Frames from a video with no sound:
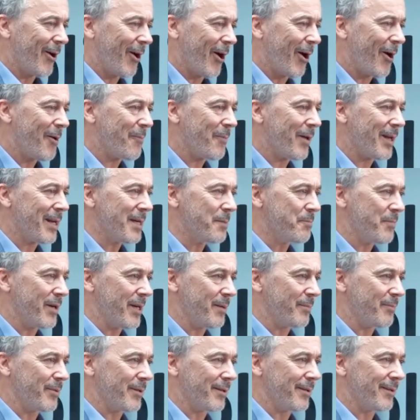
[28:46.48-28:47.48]
how many
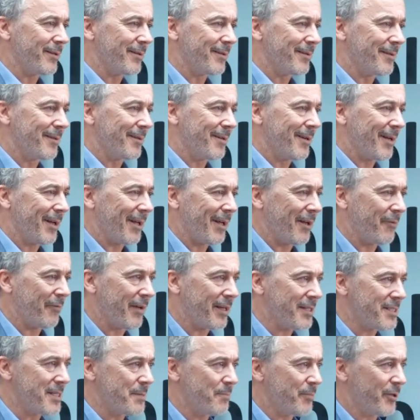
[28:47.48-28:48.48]
people have
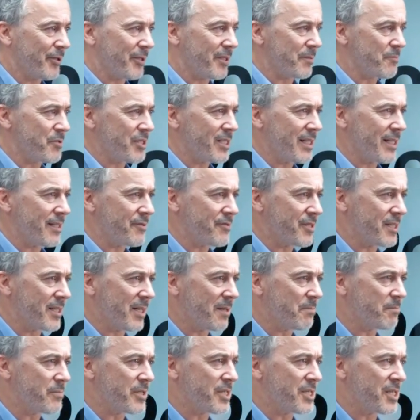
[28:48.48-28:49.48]
actually put themselves in
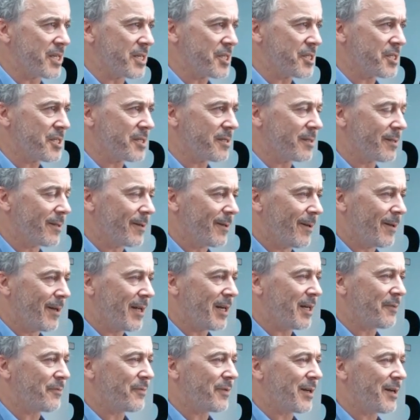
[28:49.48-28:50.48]
that position?
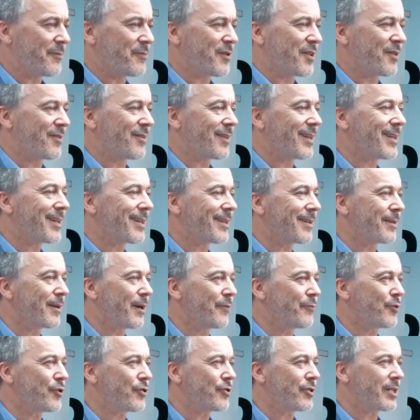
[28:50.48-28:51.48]
And if you
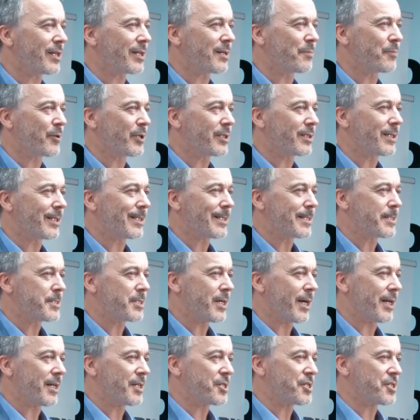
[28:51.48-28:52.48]
think about that
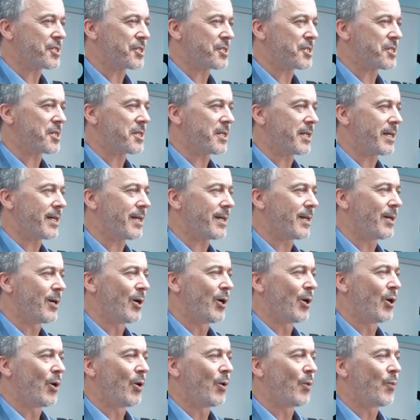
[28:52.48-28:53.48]
intelligence today,
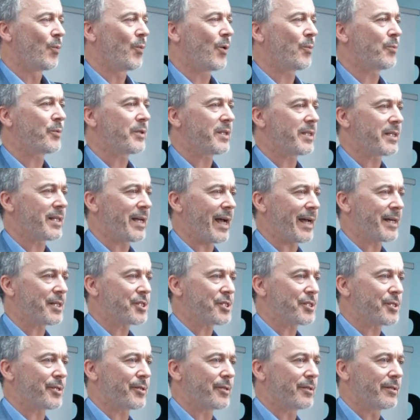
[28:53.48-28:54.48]
what would the
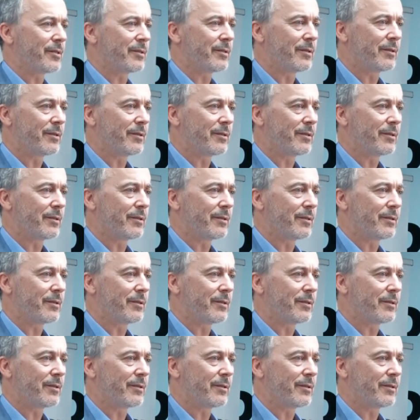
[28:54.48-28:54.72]
Yanks do?